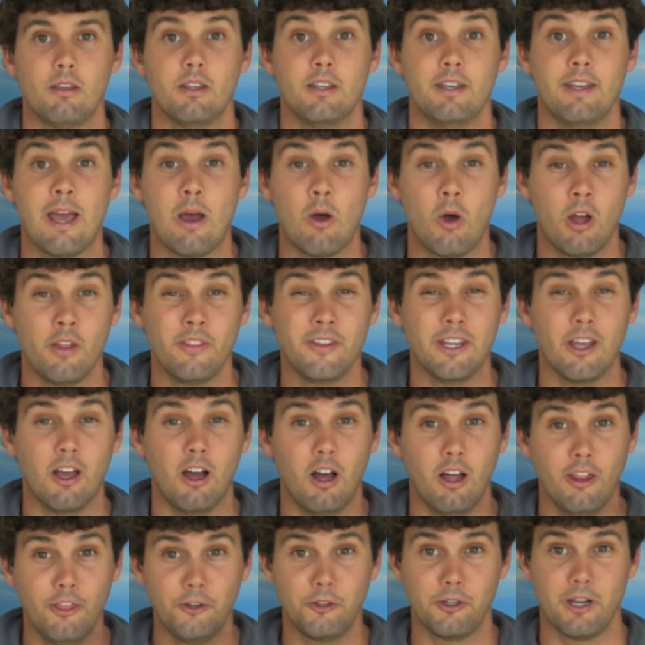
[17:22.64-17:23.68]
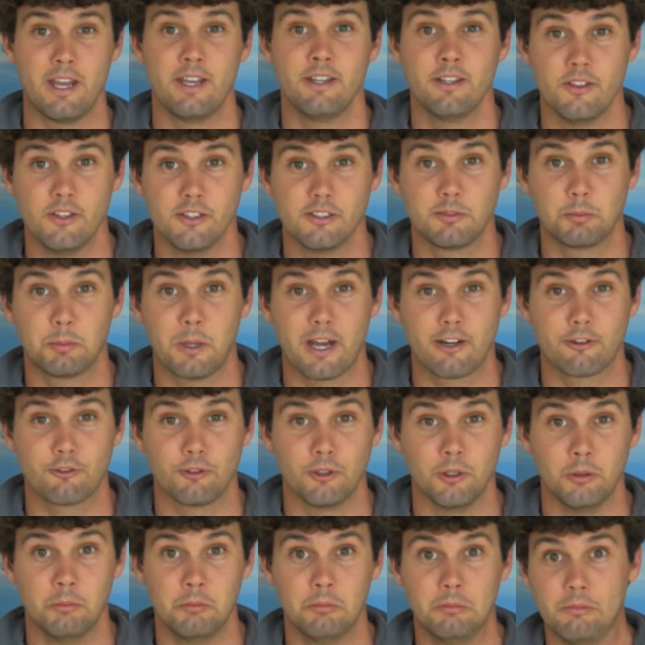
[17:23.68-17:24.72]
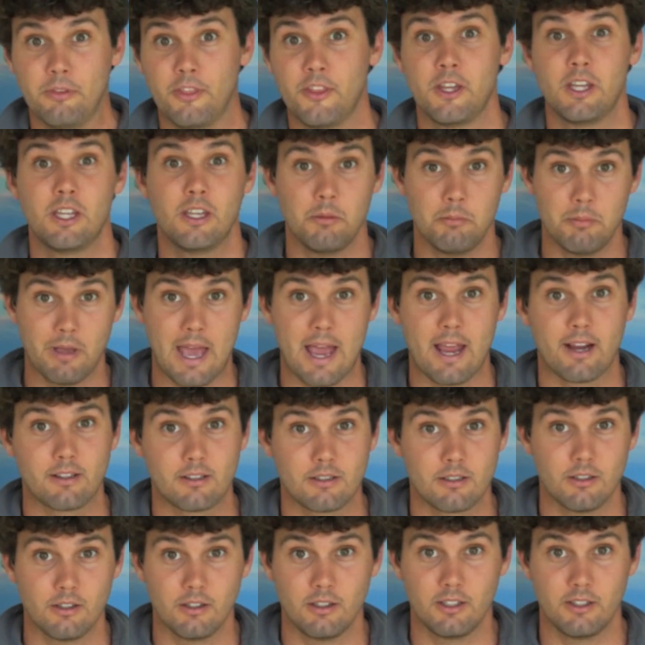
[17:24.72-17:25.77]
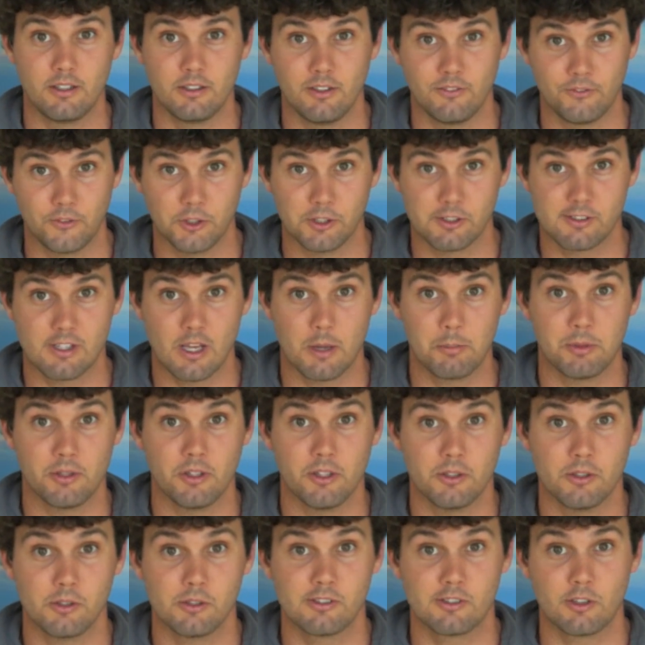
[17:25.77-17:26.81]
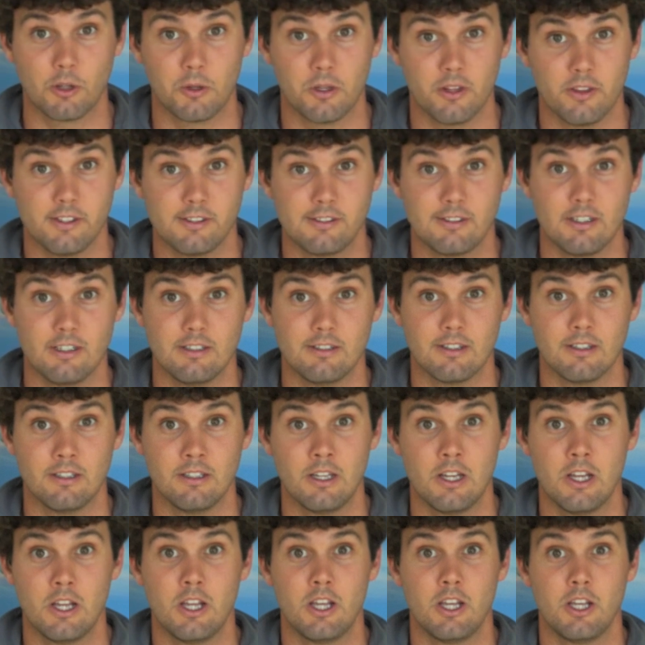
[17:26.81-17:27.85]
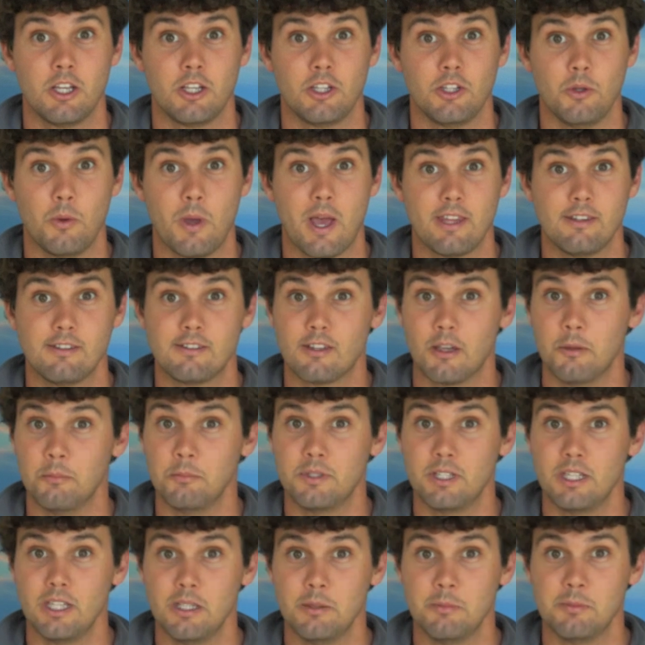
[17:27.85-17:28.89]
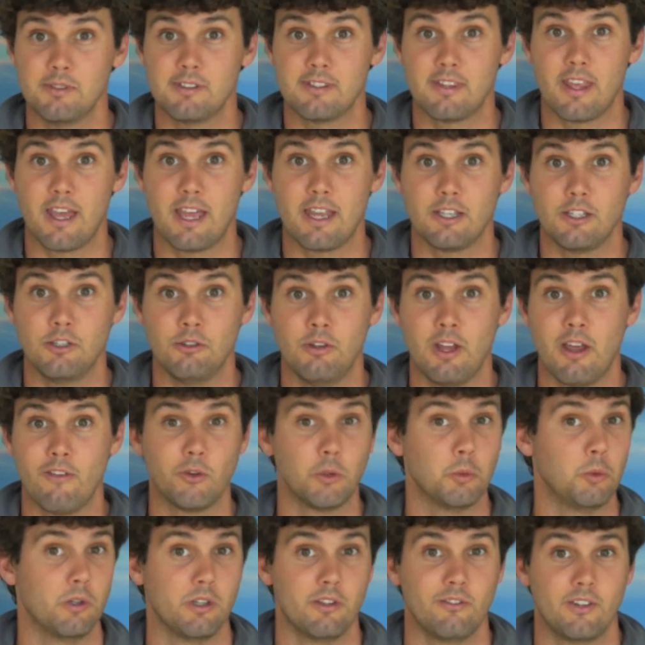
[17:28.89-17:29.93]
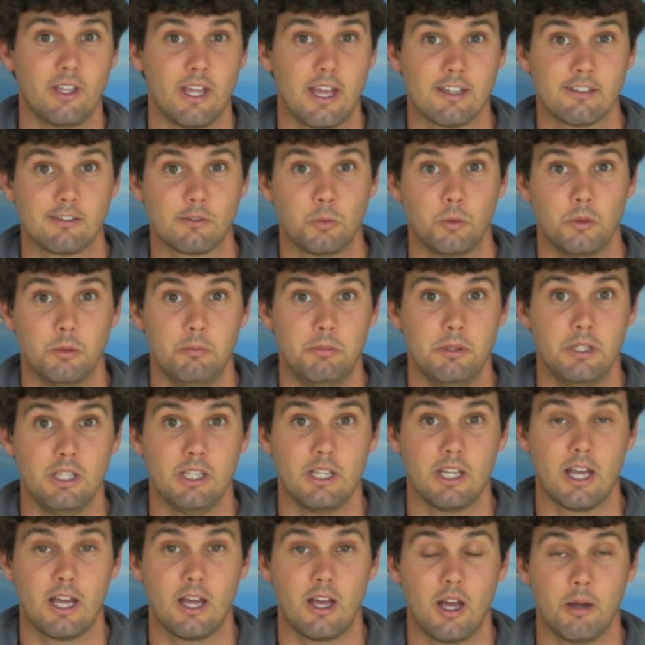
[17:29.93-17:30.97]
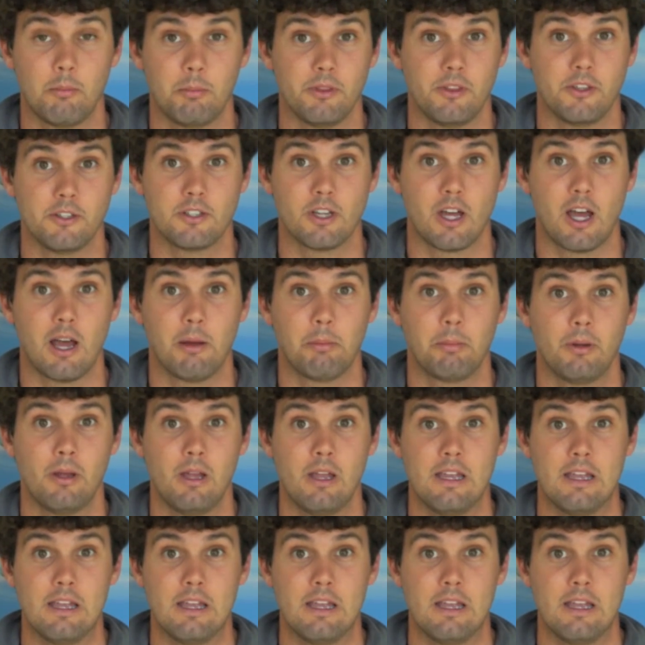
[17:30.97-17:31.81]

Now, on the other end of the spectrum, thinking back to the first episode of the season, you had some teams that you never would have guessed would be up at the top.